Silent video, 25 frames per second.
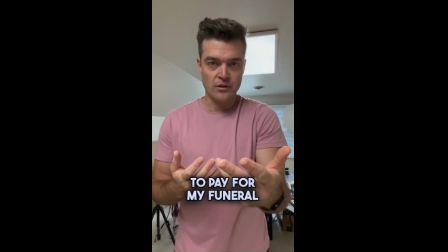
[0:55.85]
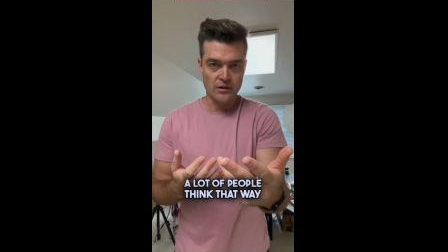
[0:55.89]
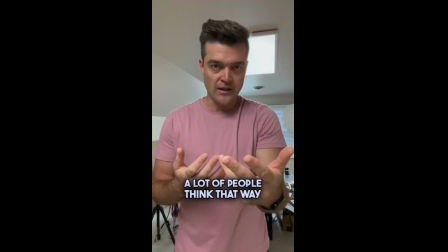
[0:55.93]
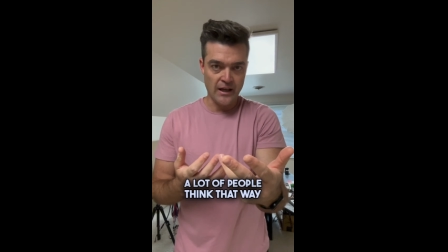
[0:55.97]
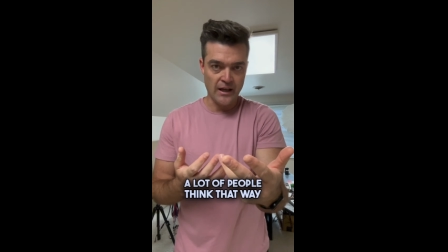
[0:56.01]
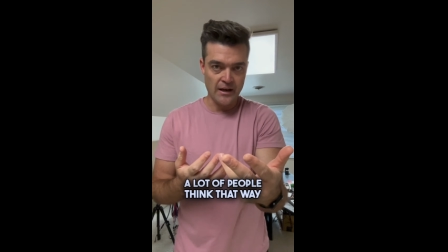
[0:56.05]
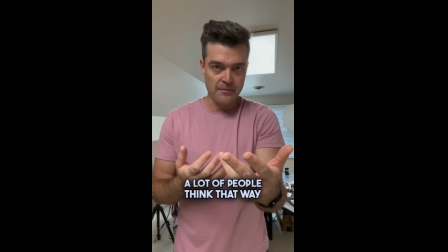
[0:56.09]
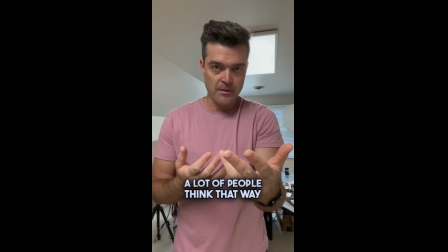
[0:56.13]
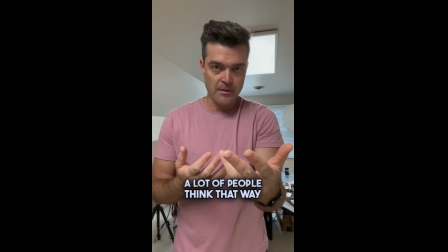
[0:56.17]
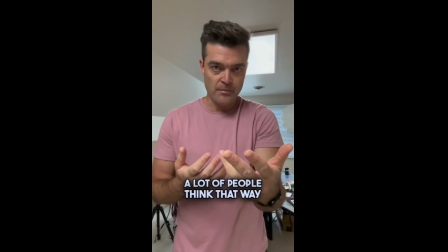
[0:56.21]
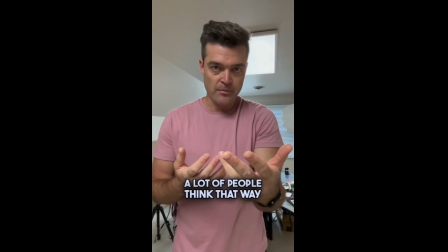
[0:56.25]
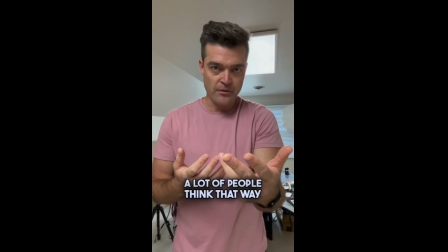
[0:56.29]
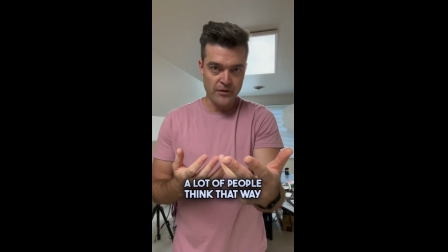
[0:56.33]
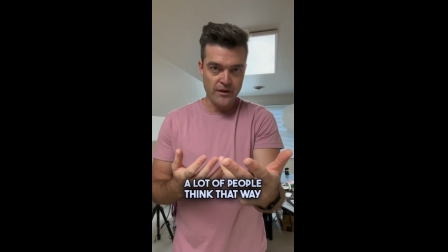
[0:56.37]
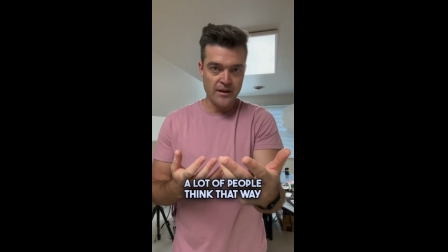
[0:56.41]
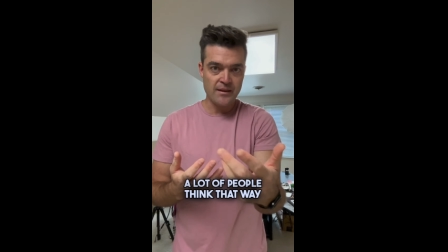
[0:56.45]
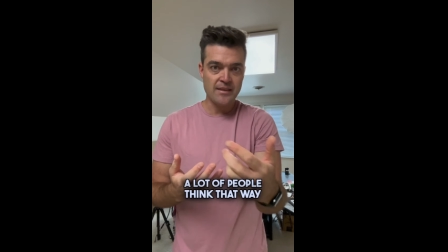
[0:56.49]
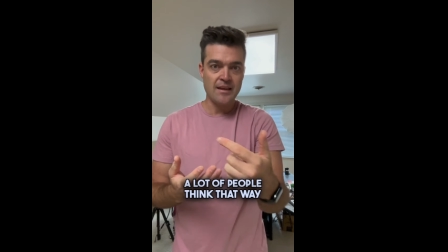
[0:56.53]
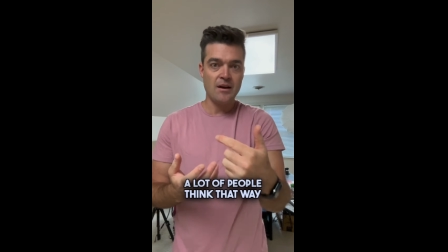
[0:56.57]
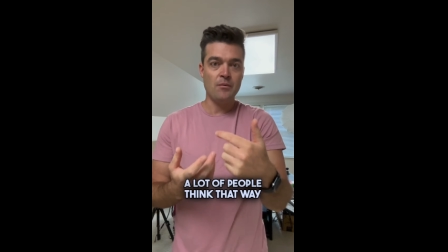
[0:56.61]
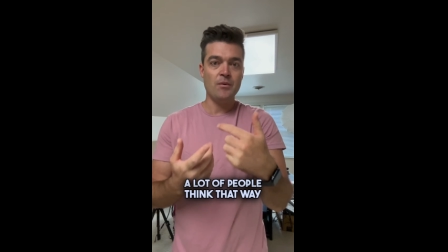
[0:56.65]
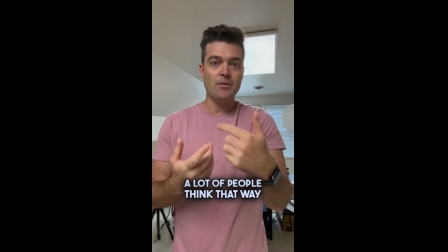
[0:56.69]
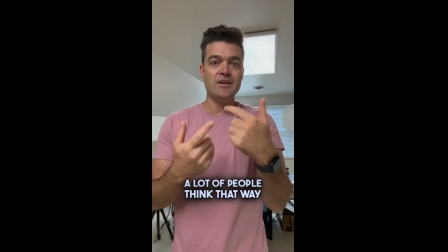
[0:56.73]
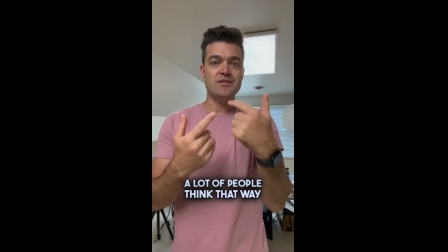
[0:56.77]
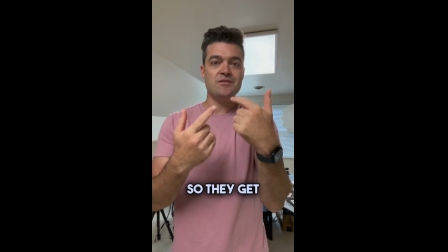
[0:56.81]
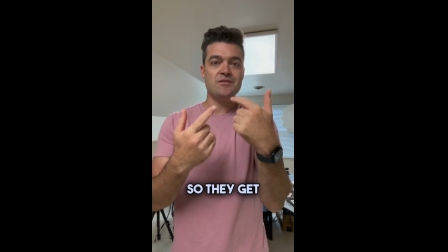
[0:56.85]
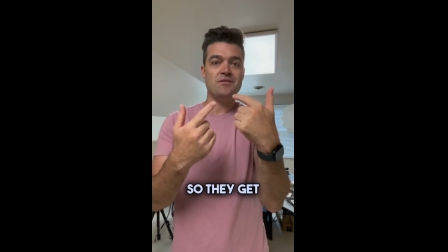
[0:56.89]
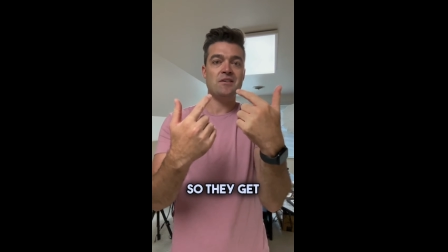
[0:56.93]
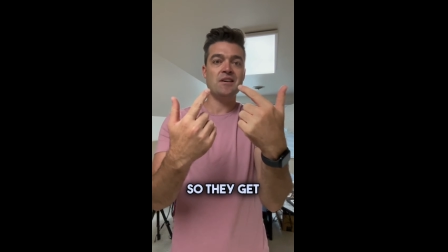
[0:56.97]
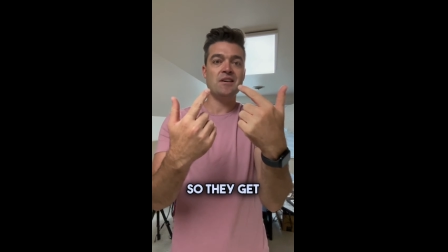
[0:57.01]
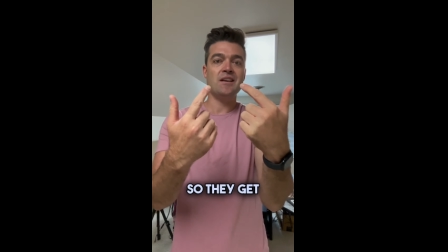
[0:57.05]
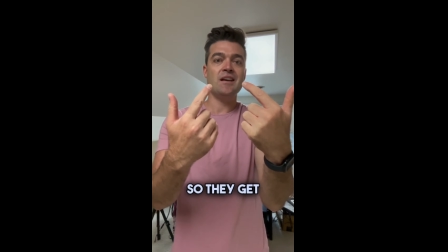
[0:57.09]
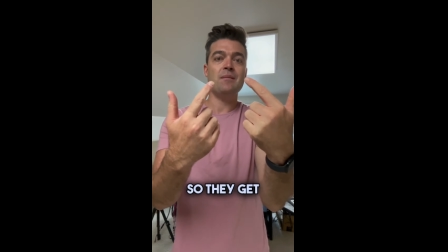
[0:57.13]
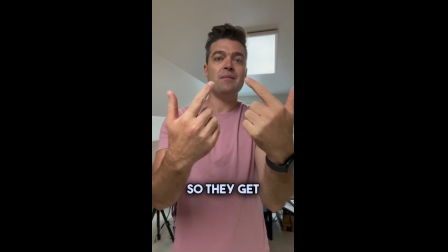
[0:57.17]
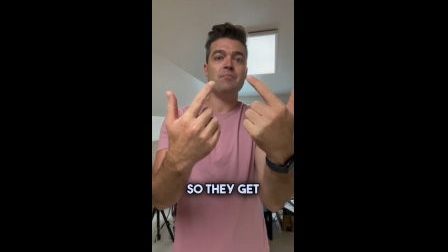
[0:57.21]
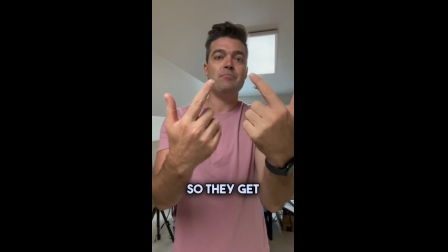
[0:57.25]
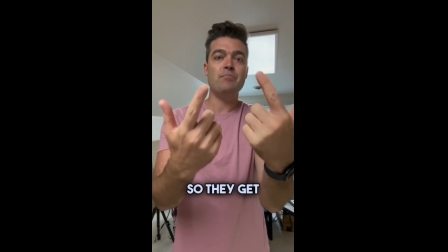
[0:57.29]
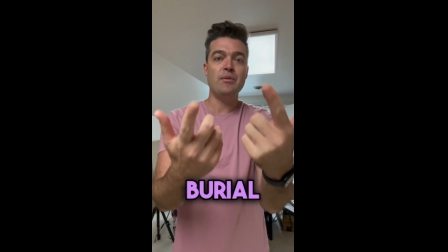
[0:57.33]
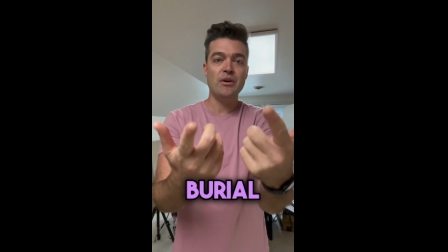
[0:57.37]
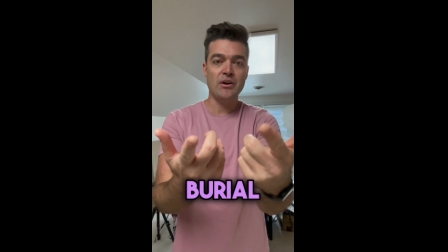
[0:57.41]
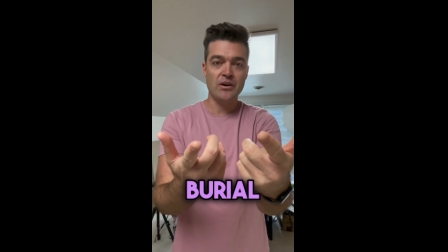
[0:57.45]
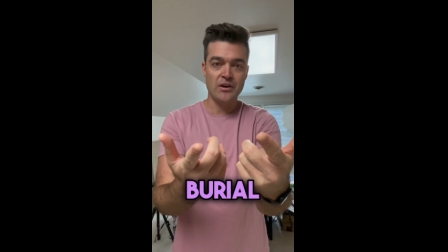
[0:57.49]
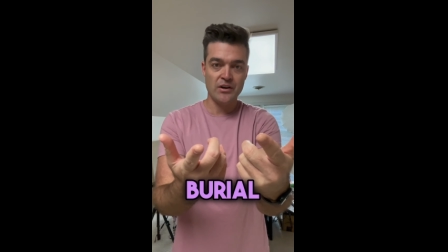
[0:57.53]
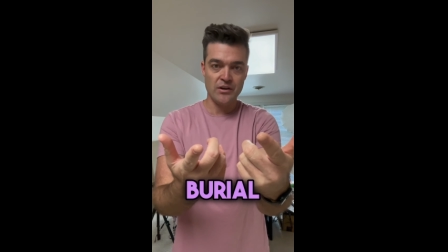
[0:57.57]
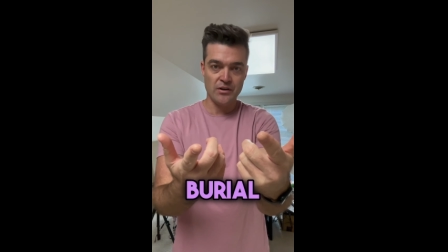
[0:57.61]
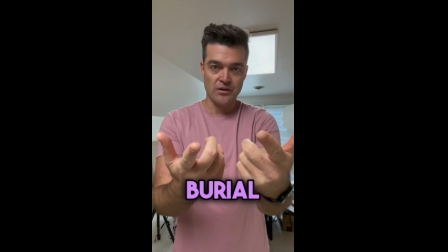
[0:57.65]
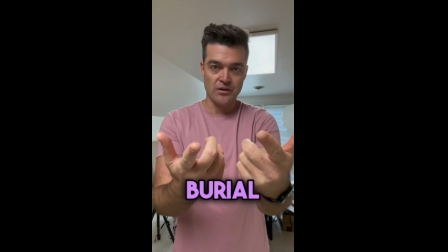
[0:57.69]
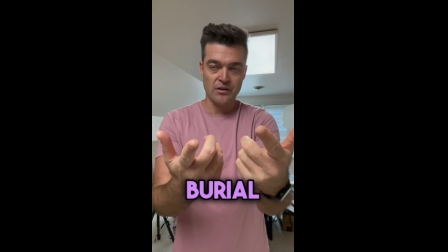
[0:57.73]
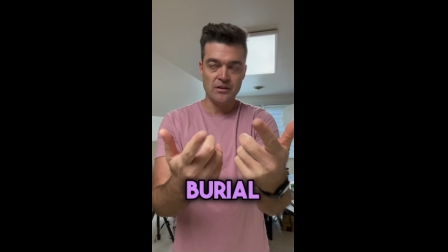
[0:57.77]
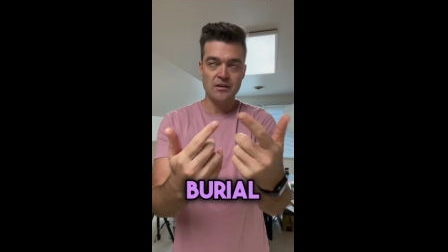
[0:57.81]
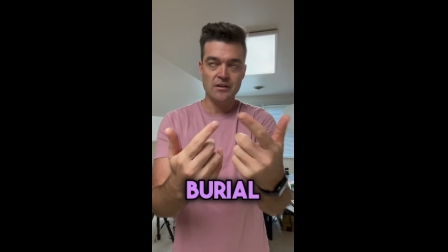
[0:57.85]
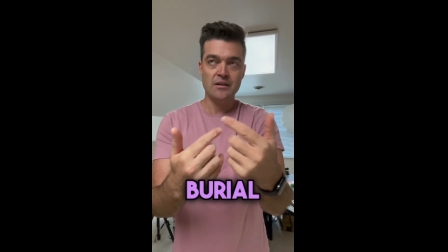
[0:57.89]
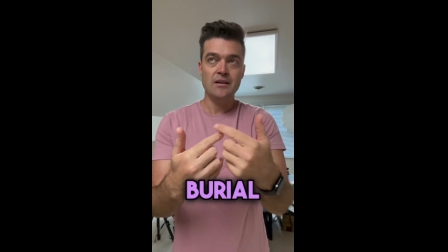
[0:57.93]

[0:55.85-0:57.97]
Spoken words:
A lot of people think that way, so they get burial,